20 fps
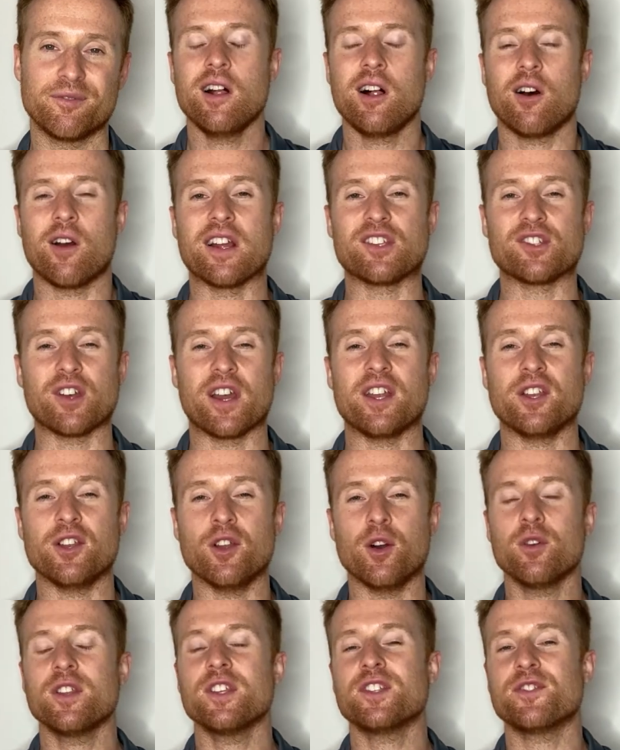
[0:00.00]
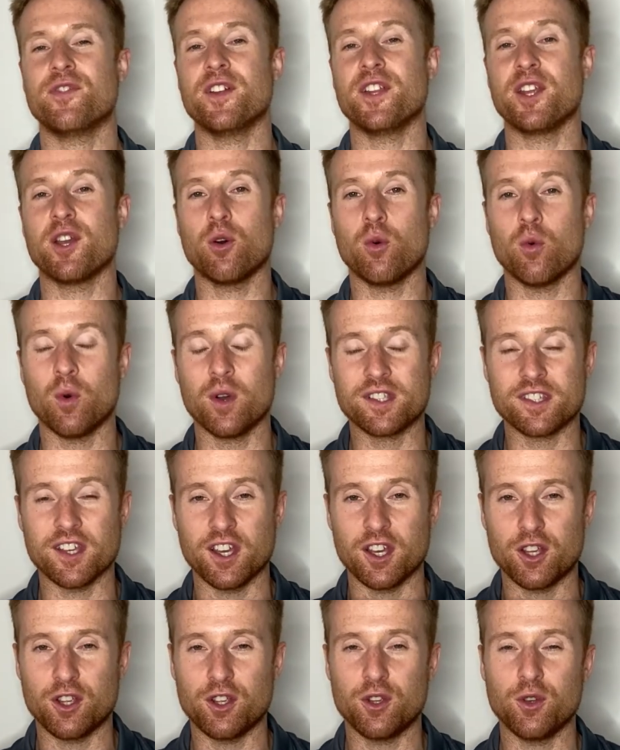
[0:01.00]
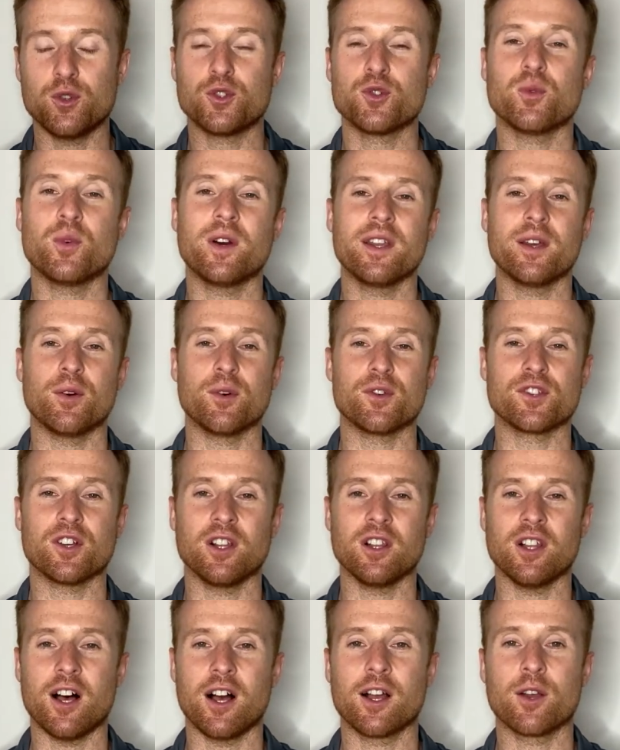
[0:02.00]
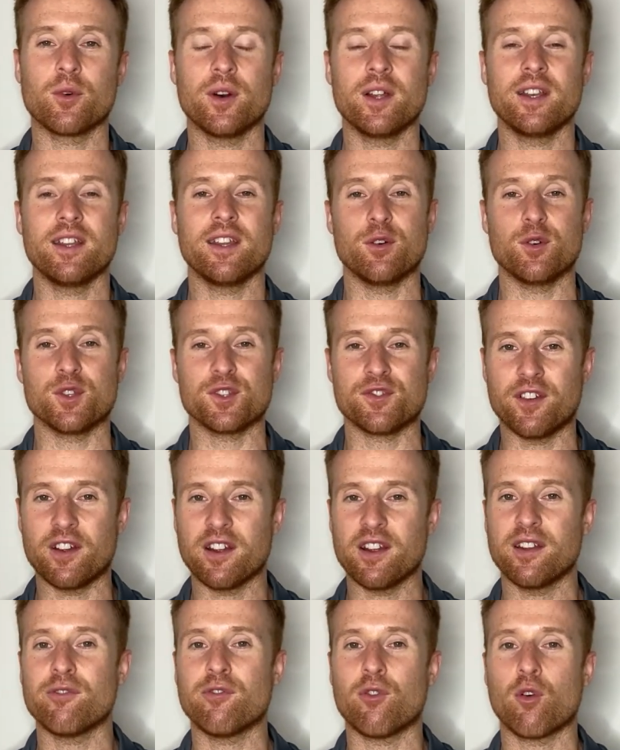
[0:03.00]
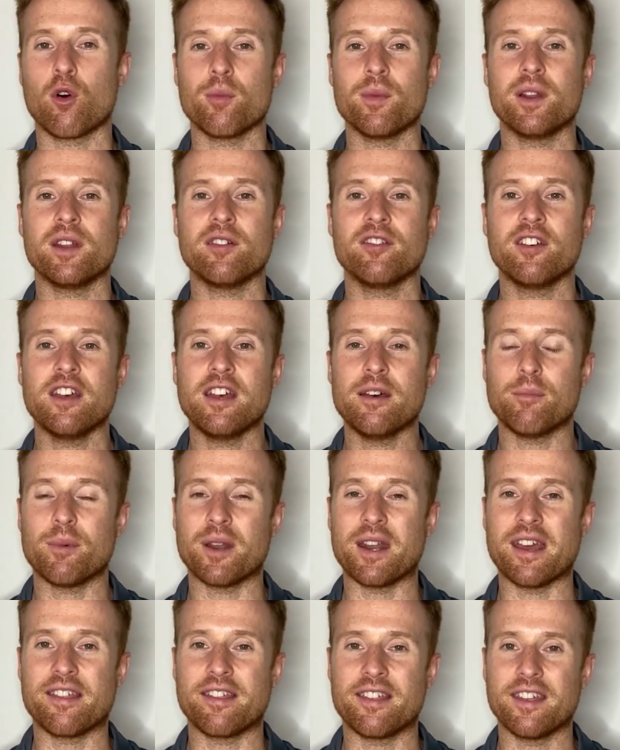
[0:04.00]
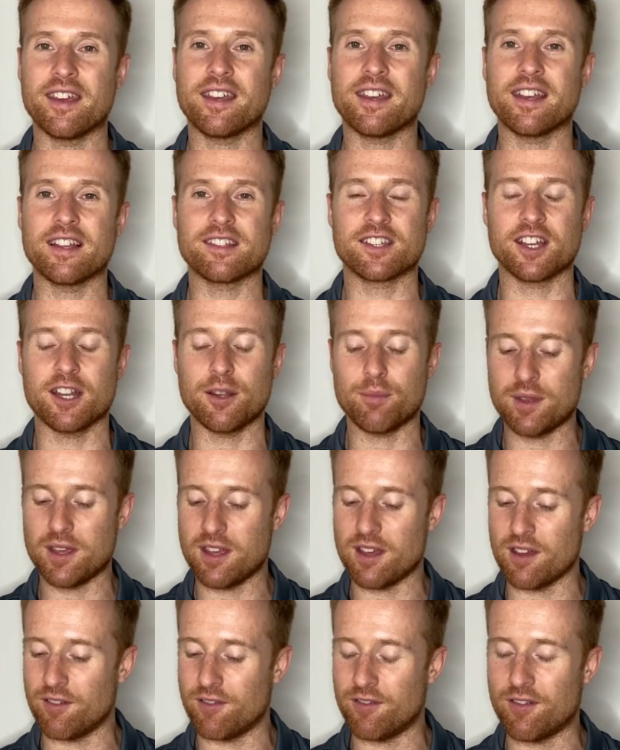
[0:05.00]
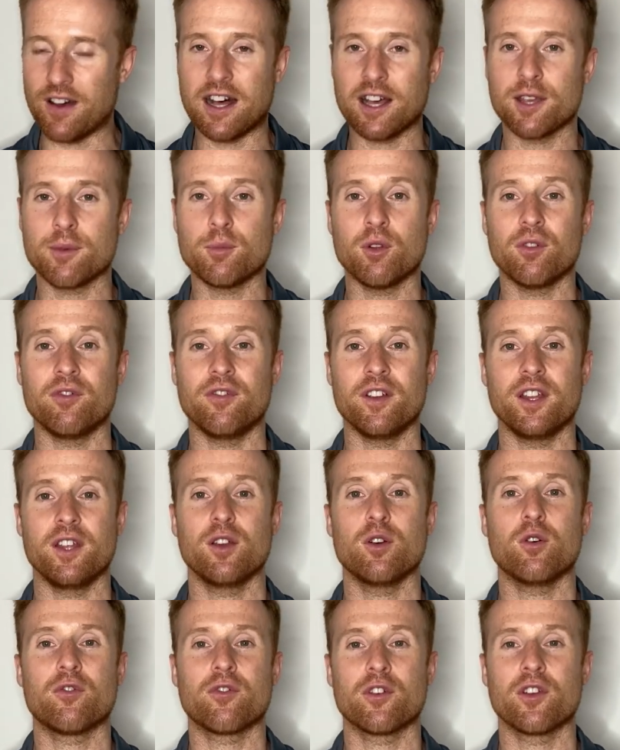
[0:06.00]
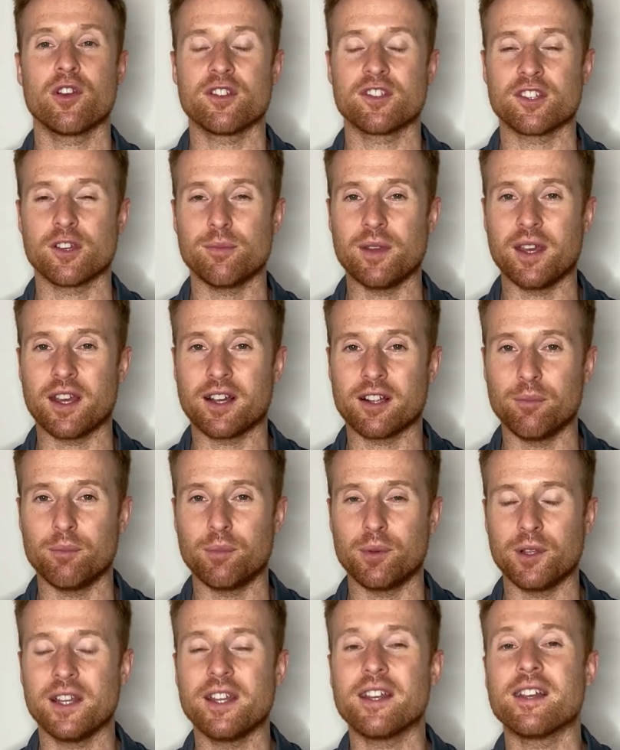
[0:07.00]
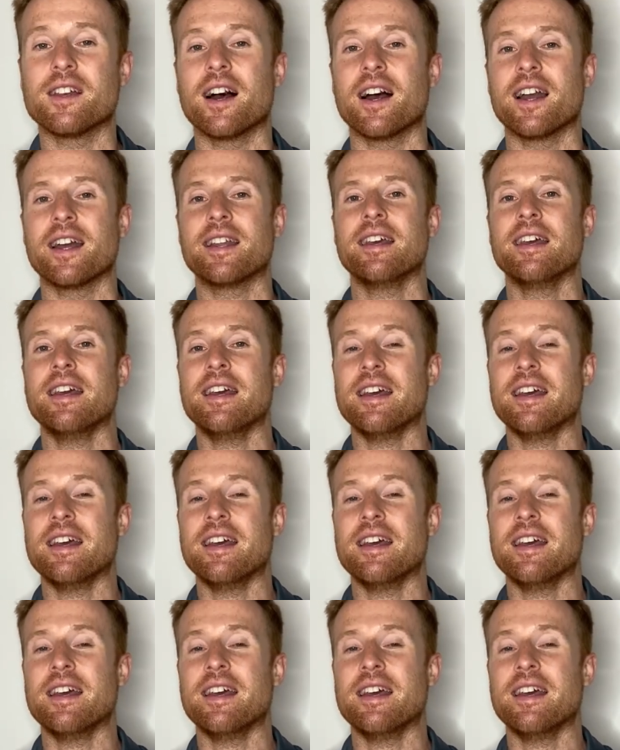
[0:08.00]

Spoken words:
All right, so I know this video was a huge one, it was a long one, it was very informative, but I think it's gonna be a valuable video for you, it's gonna be a complete guide.